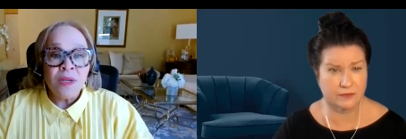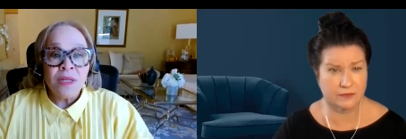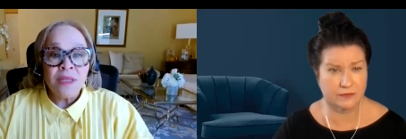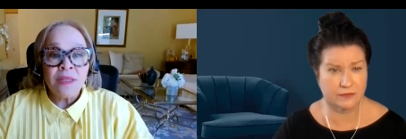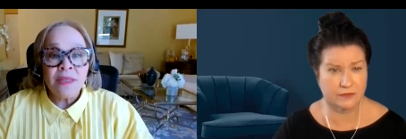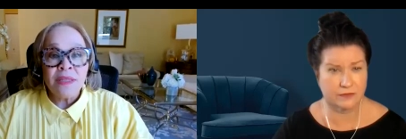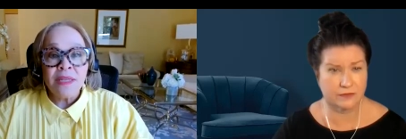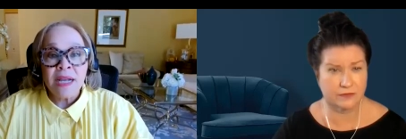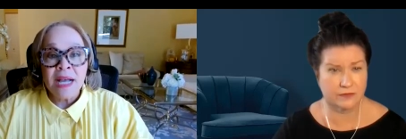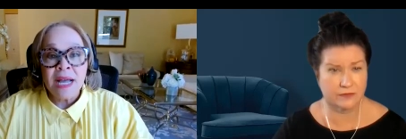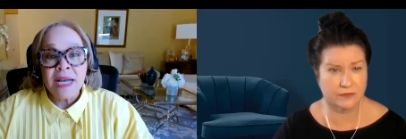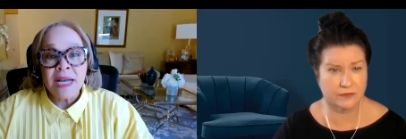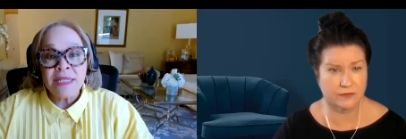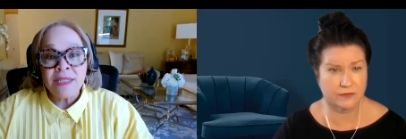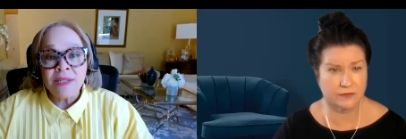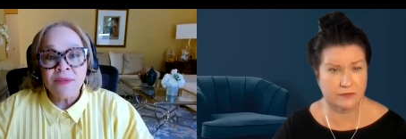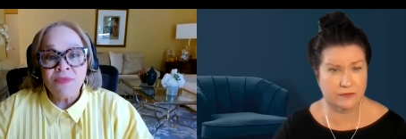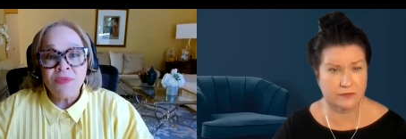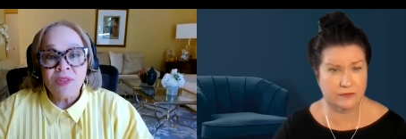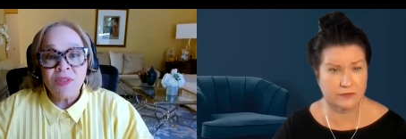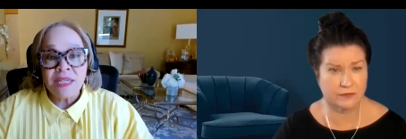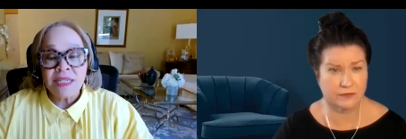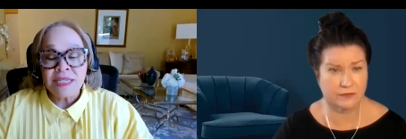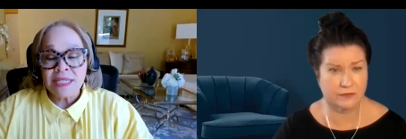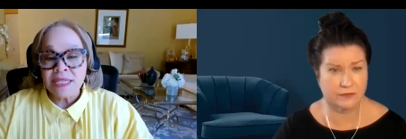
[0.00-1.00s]
Speaker 1: with the kinds of
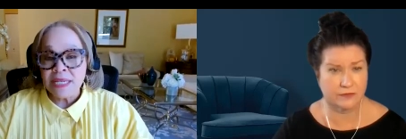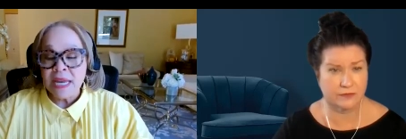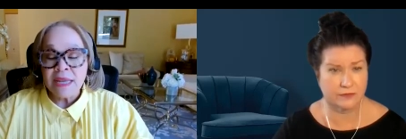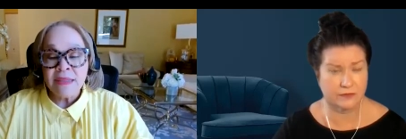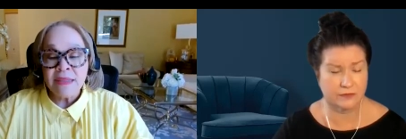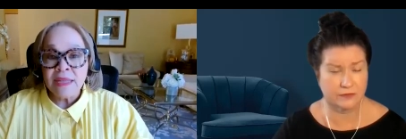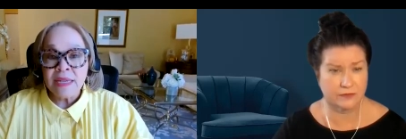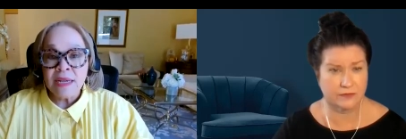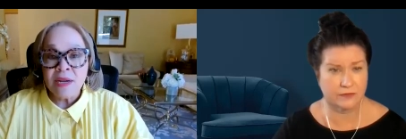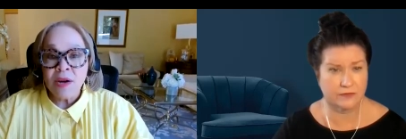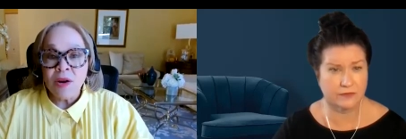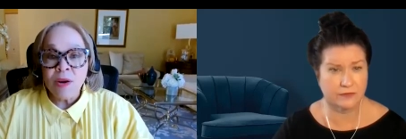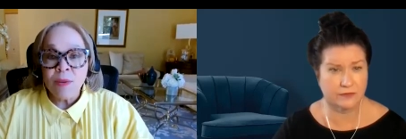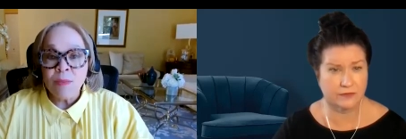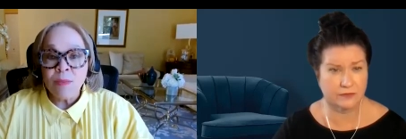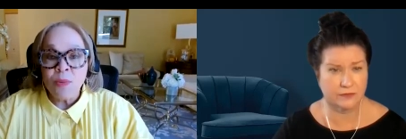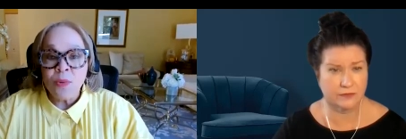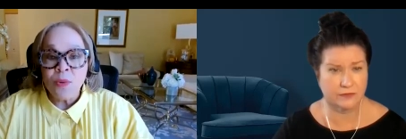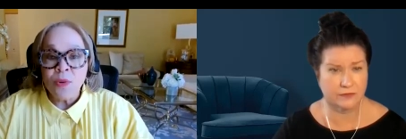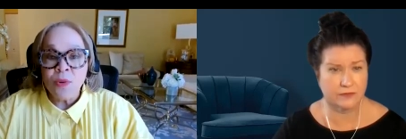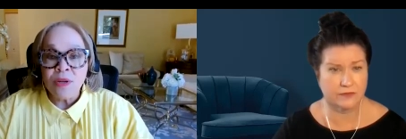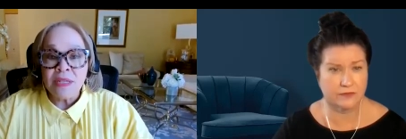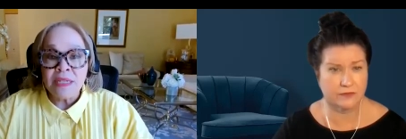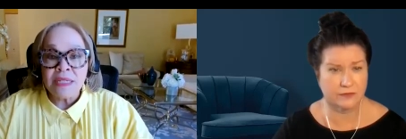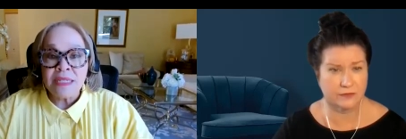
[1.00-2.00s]
things that I think are
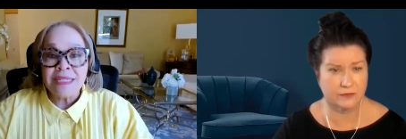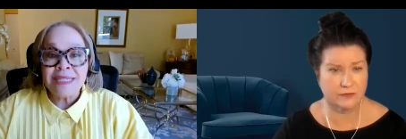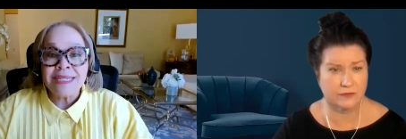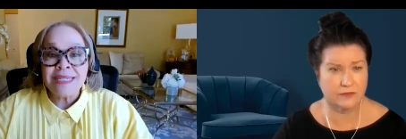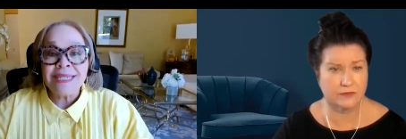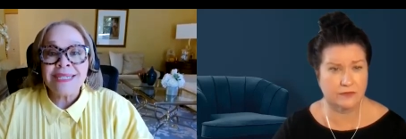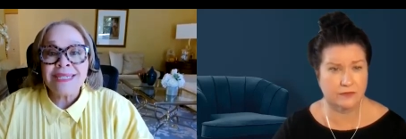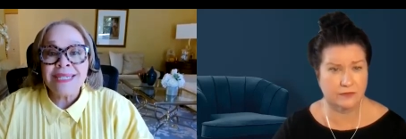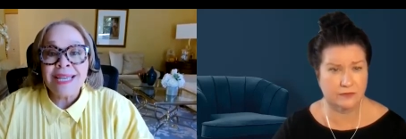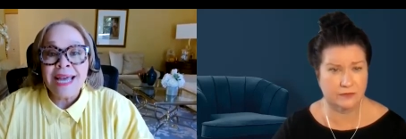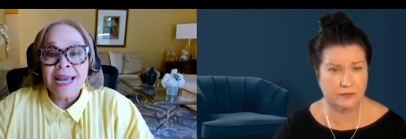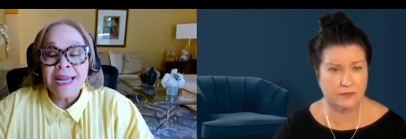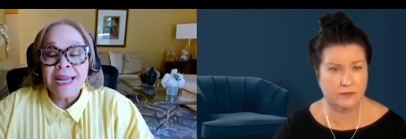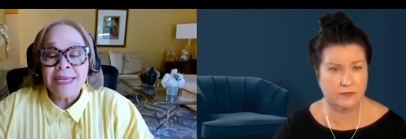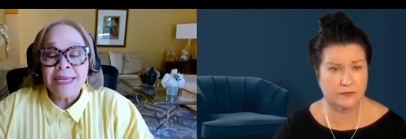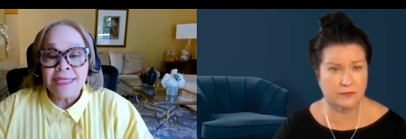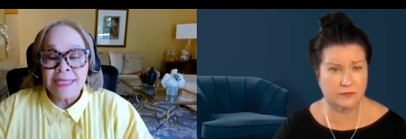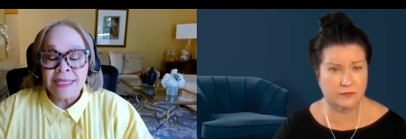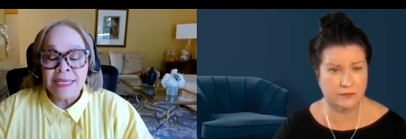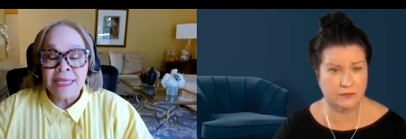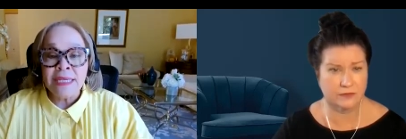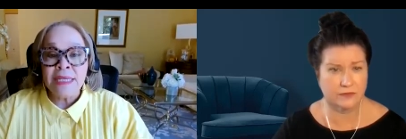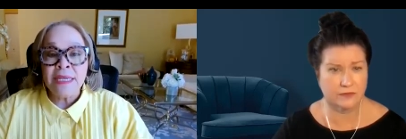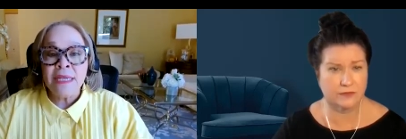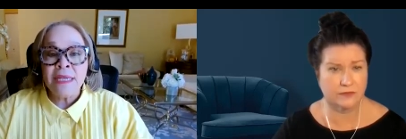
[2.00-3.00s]
important in
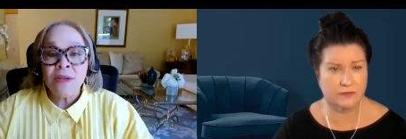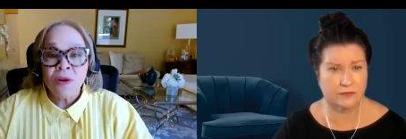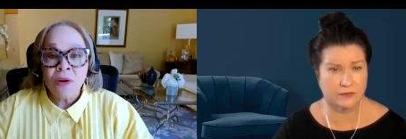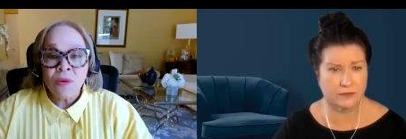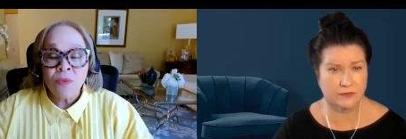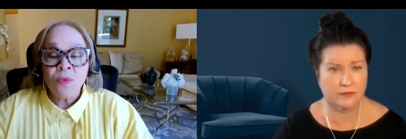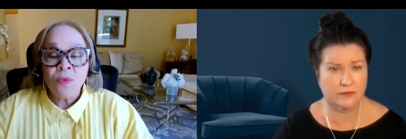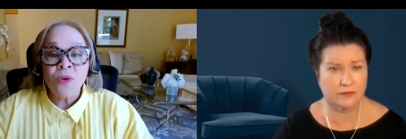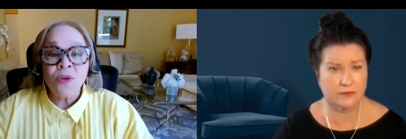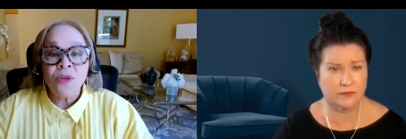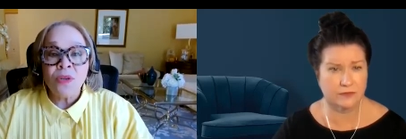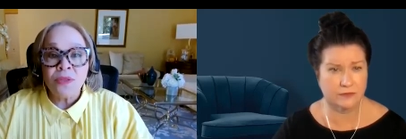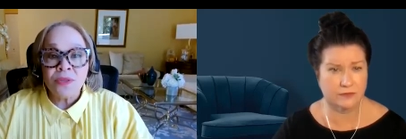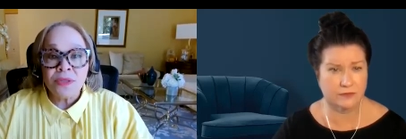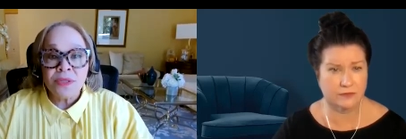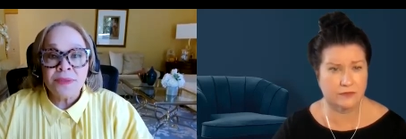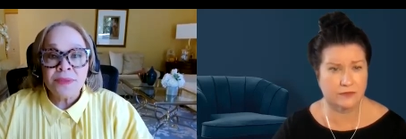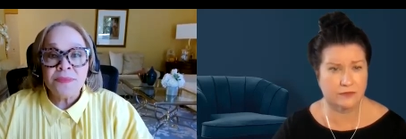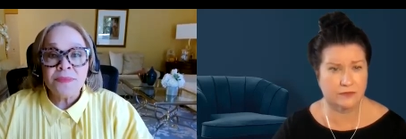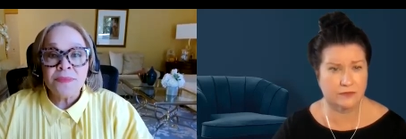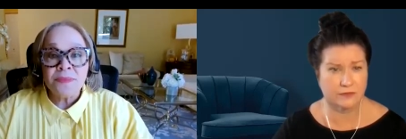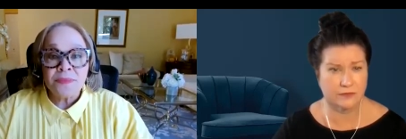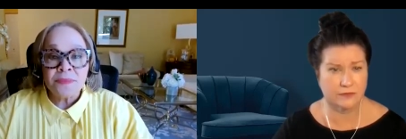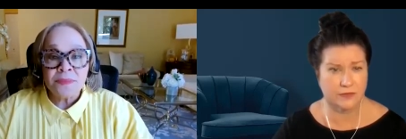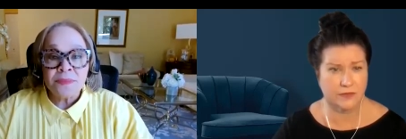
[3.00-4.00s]
society and in our world.
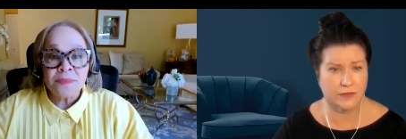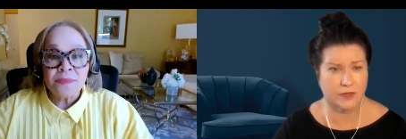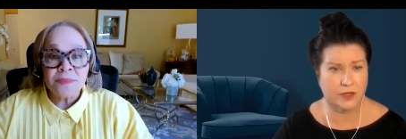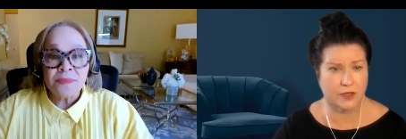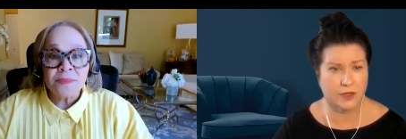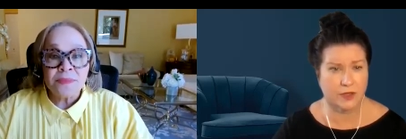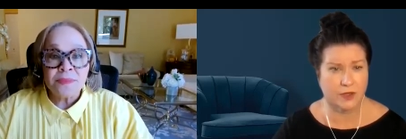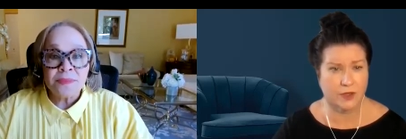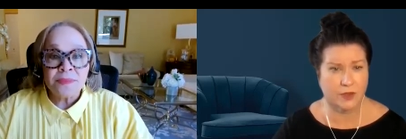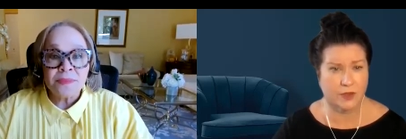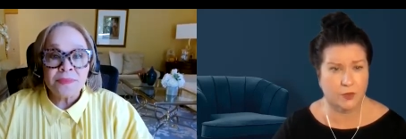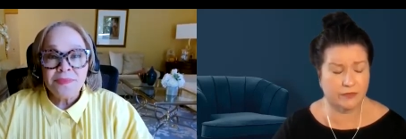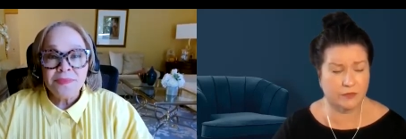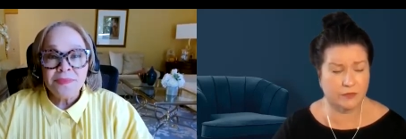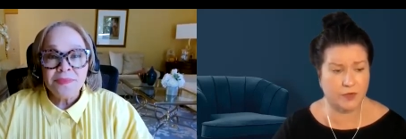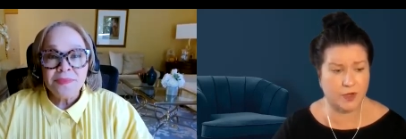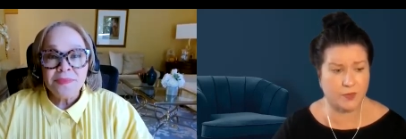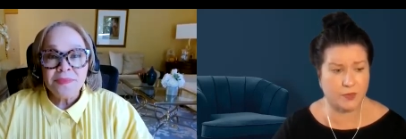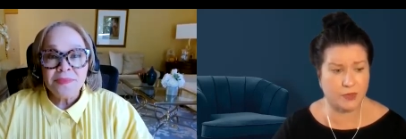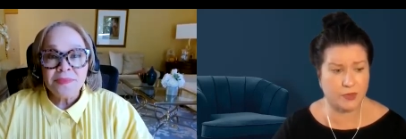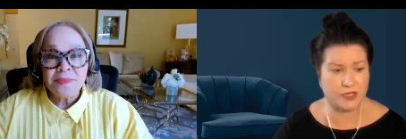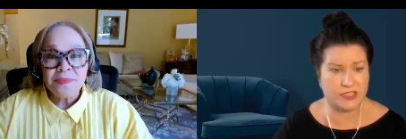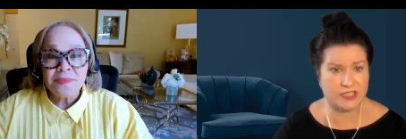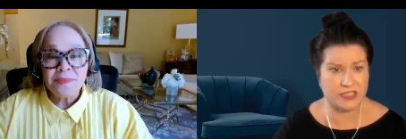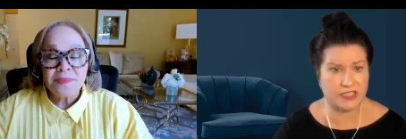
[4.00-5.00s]
What
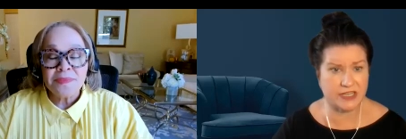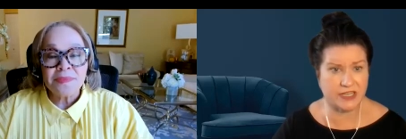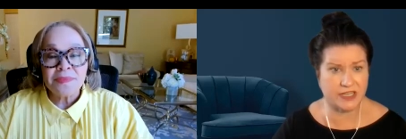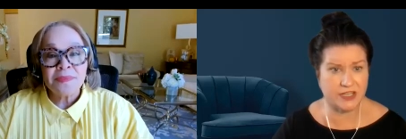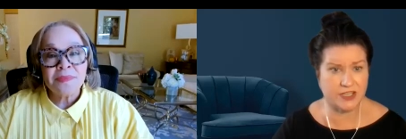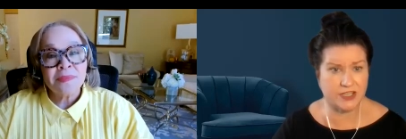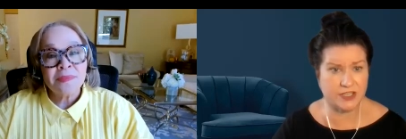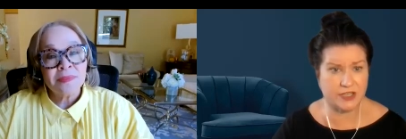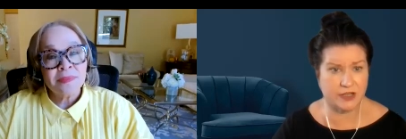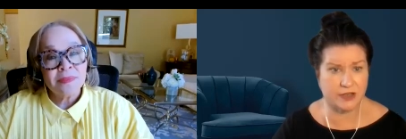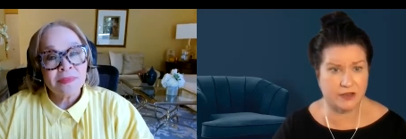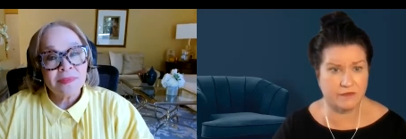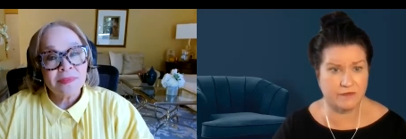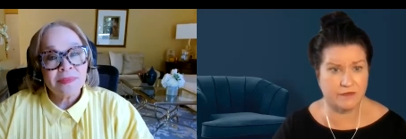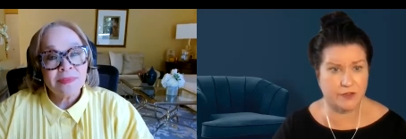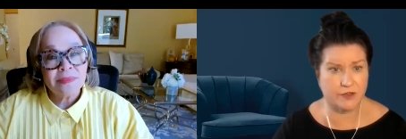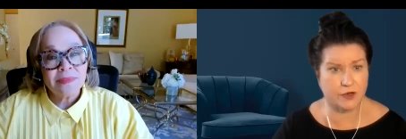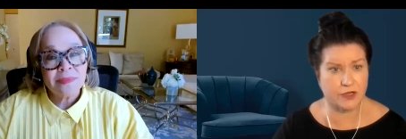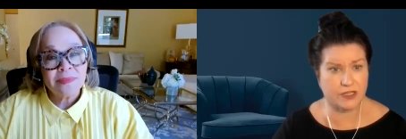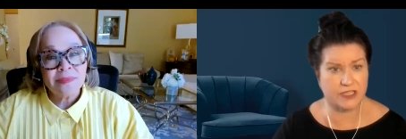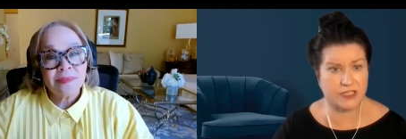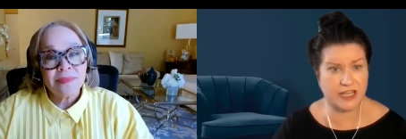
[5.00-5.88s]
percentage of your